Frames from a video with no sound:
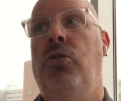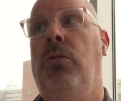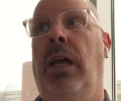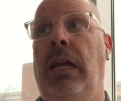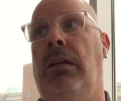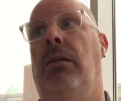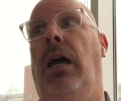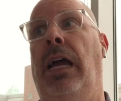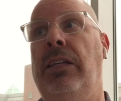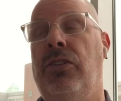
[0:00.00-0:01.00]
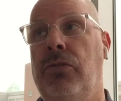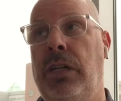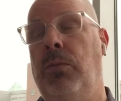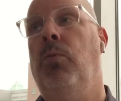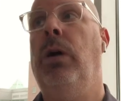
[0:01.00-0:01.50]
you like ice
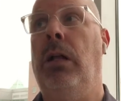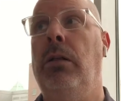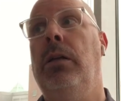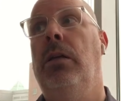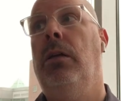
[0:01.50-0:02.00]
cream, well,